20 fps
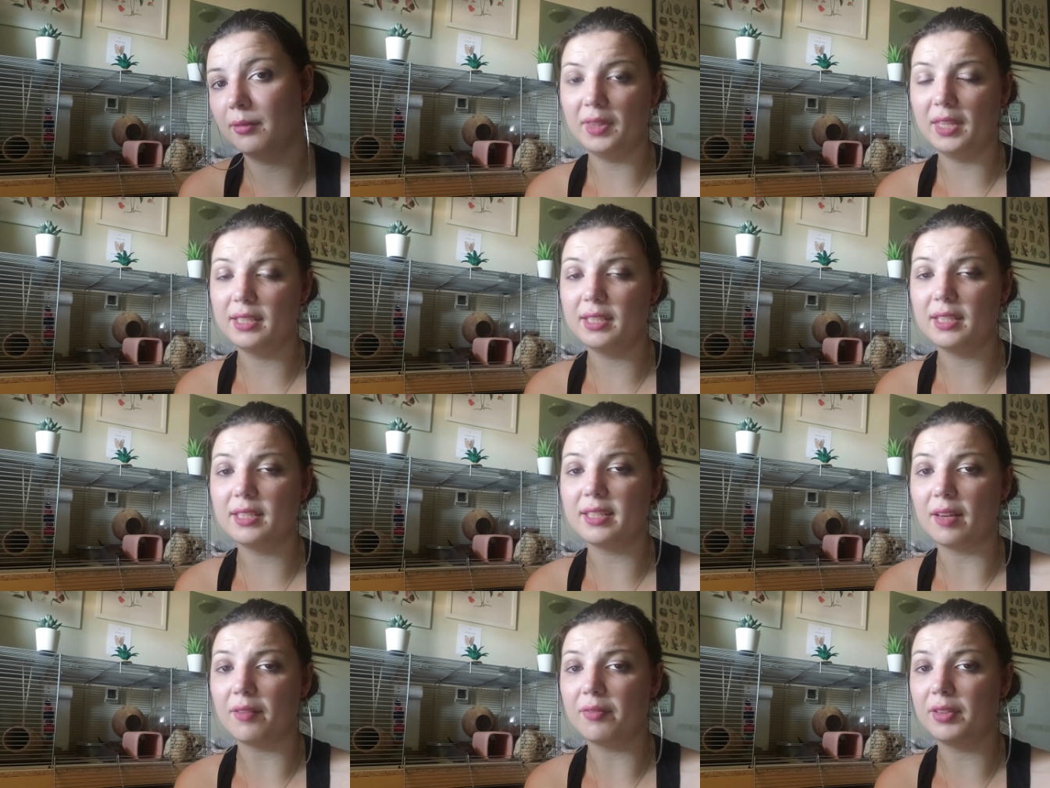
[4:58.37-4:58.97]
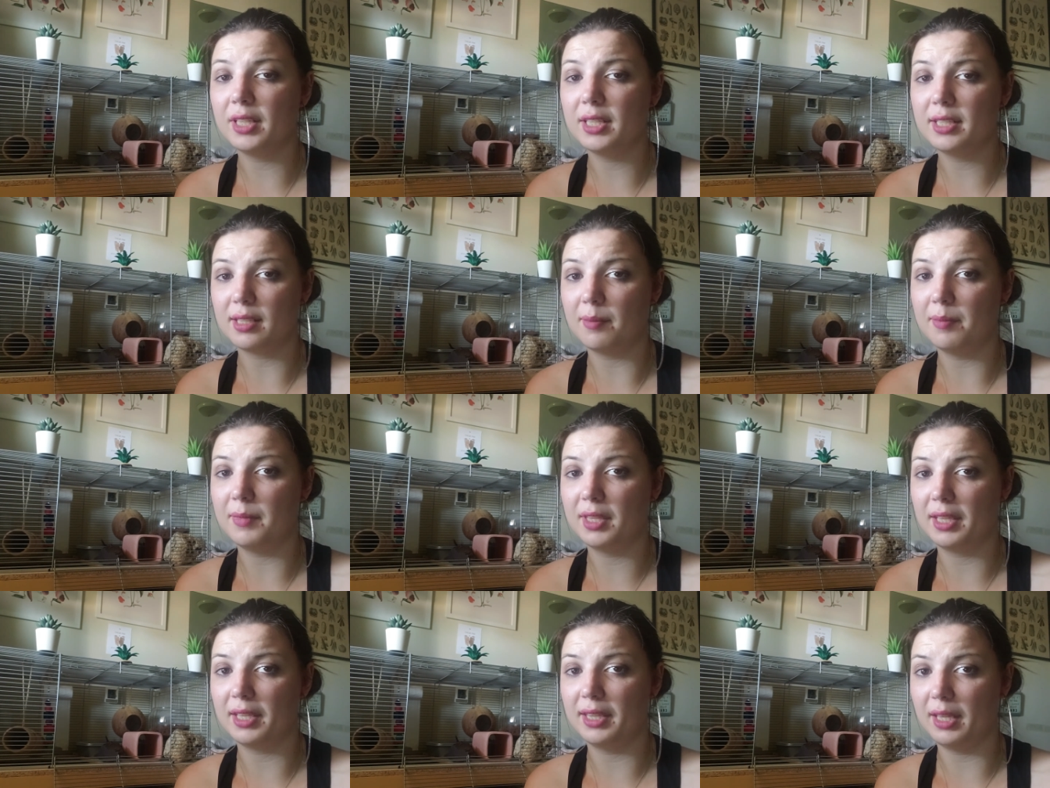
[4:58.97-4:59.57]
this is definitely
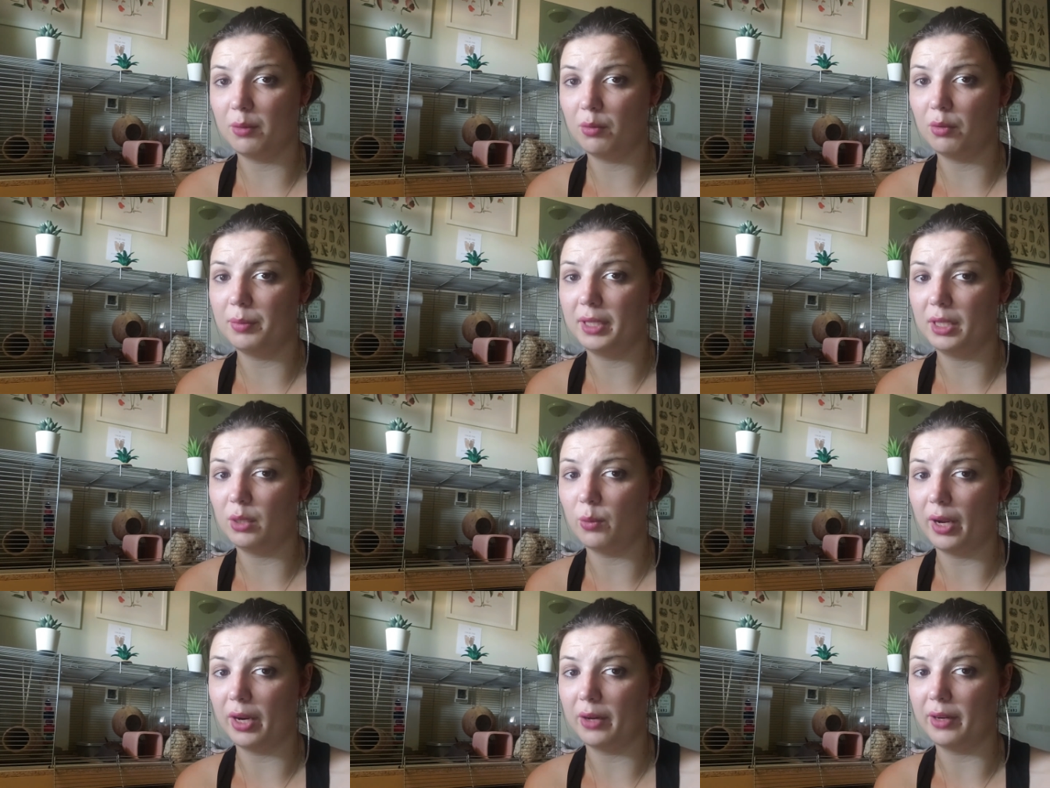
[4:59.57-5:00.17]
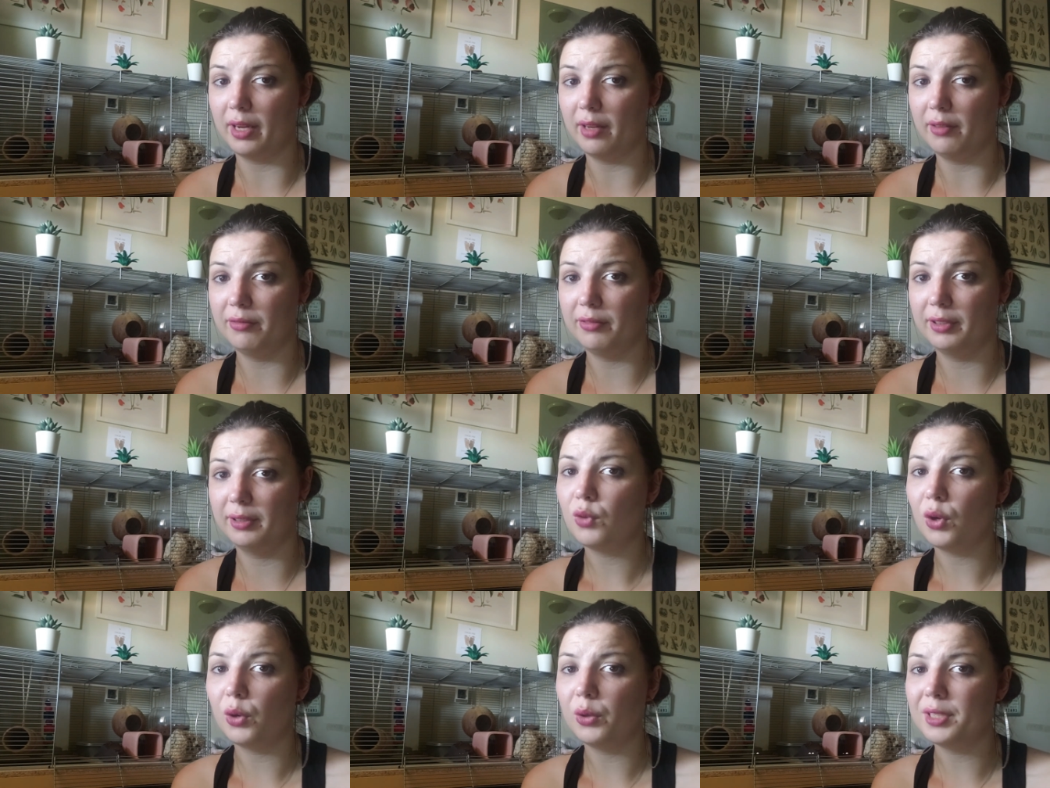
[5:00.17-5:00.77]
something that they will be aware of.
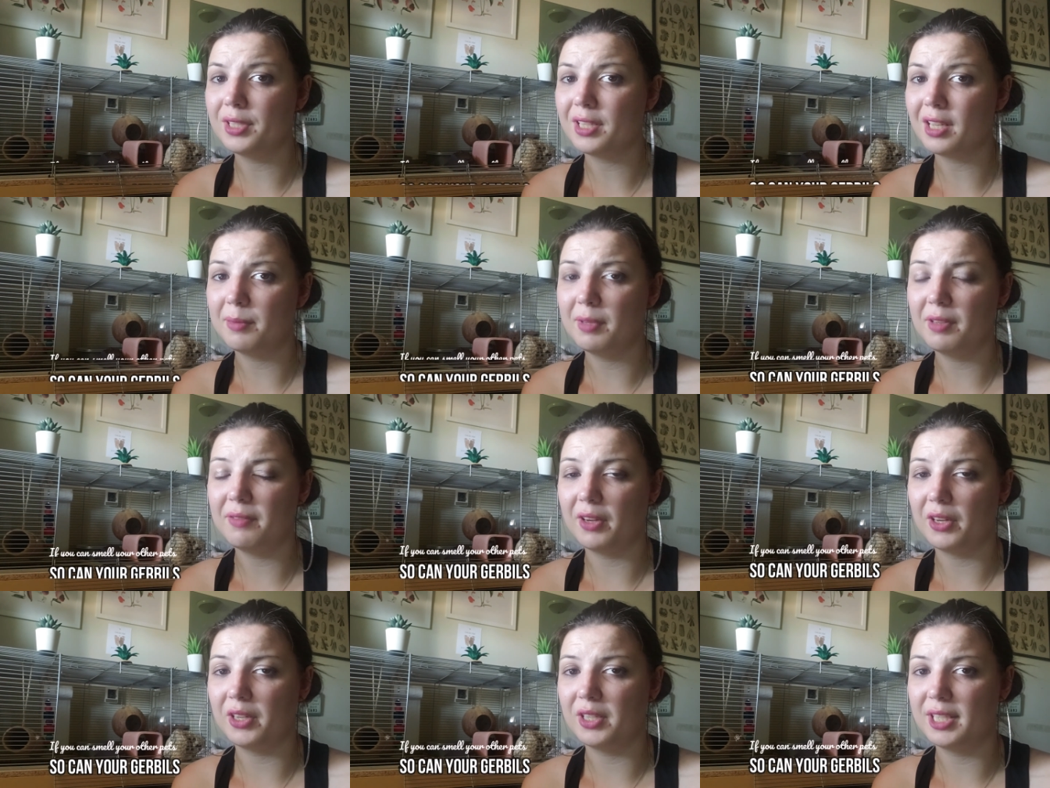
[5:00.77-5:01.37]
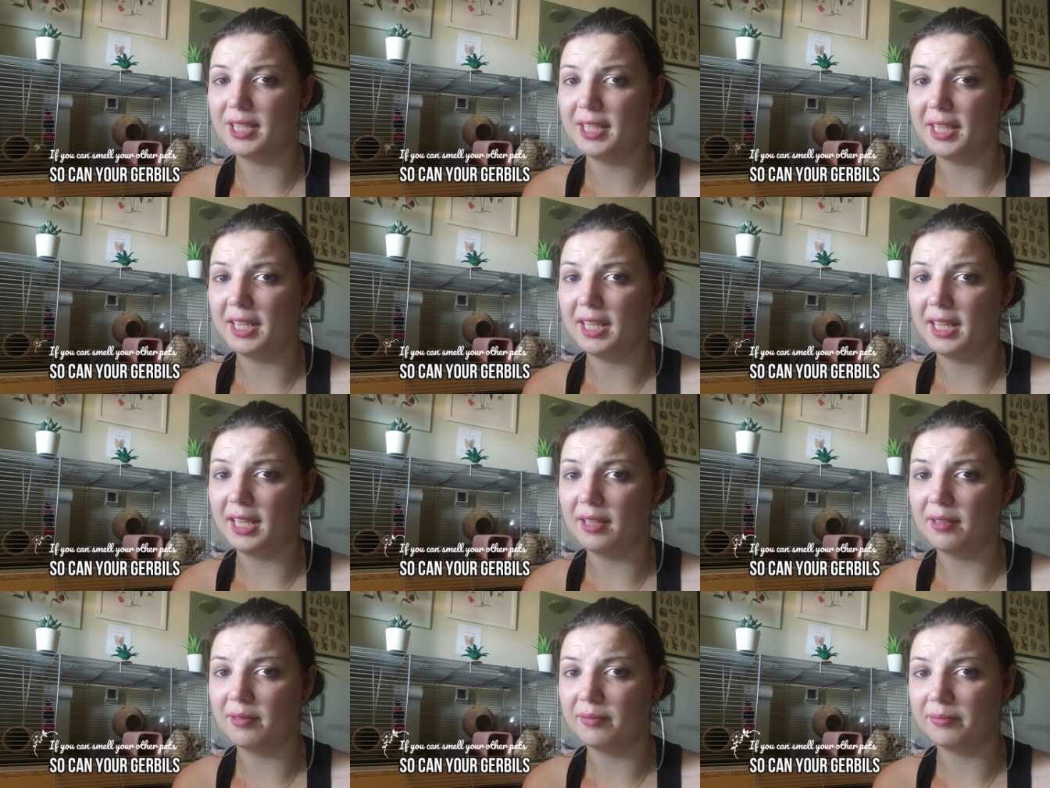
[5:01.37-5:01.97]
Rodents can be very stinky,